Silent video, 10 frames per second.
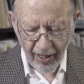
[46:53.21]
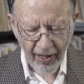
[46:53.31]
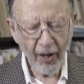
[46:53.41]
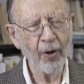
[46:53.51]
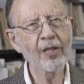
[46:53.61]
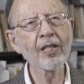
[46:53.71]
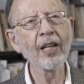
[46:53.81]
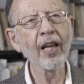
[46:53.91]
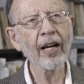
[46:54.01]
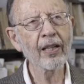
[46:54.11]
they are
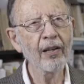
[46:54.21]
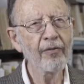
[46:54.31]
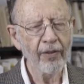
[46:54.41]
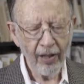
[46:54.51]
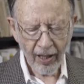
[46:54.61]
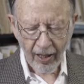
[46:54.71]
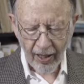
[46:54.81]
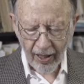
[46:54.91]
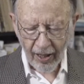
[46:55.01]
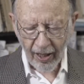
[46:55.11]
selective
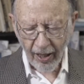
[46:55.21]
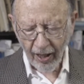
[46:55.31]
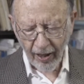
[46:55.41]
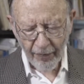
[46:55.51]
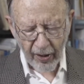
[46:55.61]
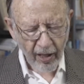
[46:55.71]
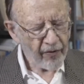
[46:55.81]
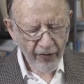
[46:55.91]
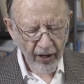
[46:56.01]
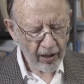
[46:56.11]

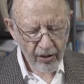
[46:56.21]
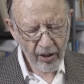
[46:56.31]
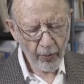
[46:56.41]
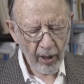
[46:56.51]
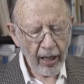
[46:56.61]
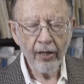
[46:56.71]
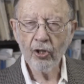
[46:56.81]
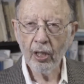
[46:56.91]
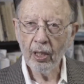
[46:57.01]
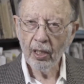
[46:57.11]
confounds the
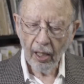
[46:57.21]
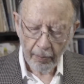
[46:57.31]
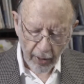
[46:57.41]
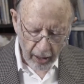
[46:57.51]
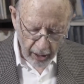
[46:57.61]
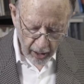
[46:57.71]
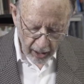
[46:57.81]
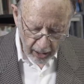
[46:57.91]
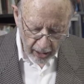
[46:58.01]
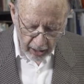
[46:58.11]
relation among
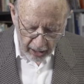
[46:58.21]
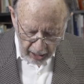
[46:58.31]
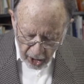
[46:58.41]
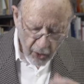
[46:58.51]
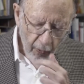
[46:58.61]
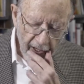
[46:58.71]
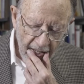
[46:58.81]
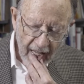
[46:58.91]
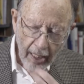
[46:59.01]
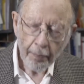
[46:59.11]
history,
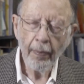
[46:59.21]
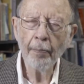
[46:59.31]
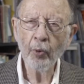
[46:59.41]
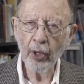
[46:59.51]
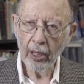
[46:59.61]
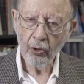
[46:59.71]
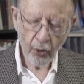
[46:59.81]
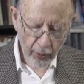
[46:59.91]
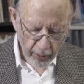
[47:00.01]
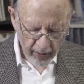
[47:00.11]
memory, and
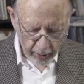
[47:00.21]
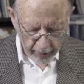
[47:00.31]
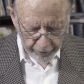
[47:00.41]
truth.